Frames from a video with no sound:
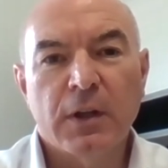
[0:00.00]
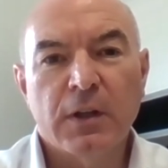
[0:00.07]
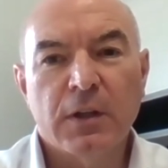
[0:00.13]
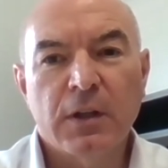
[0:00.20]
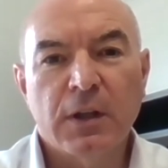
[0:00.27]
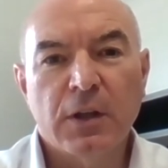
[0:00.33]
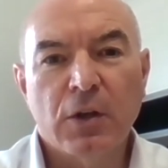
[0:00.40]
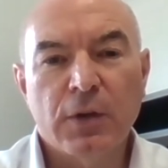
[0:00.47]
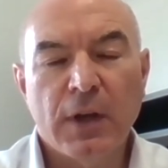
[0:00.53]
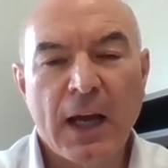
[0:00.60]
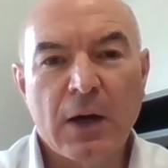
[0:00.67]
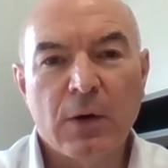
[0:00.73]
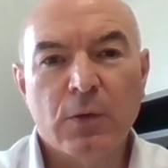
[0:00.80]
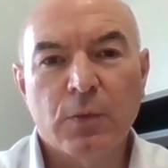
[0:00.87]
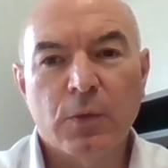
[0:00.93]
And, you know,
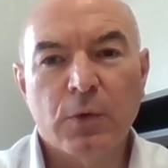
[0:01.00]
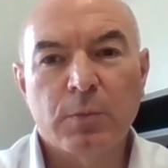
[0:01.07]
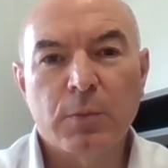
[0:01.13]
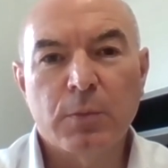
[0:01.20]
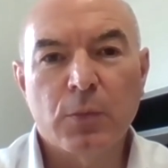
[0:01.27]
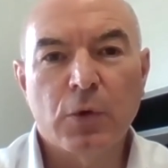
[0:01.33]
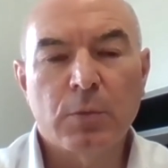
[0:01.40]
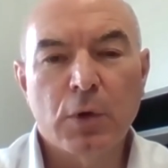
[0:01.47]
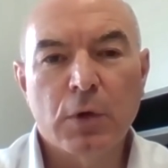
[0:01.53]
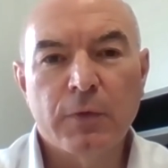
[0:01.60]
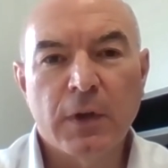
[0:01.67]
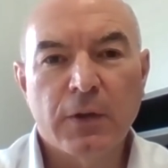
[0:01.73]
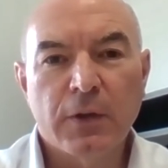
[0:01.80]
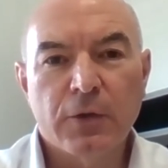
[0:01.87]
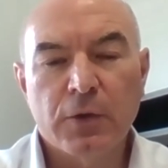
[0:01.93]
now we're
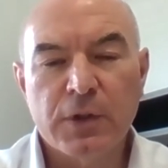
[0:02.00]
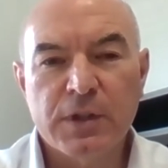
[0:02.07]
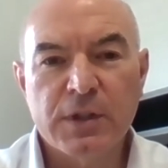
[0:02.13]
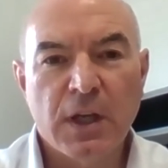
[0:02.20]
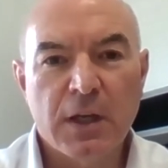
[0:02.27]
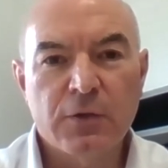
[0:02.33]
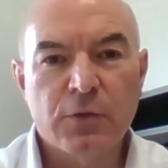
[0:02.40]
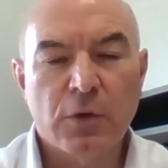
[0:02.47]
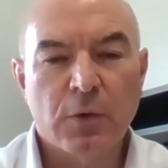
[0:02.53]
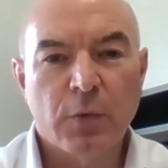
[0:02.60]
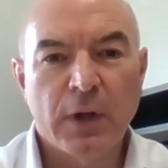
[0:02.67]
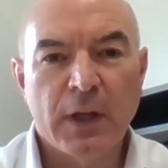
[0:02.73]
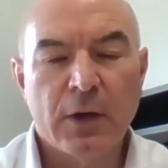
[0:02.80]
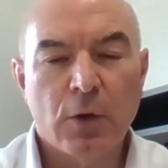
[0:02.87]
moving through a stage where we get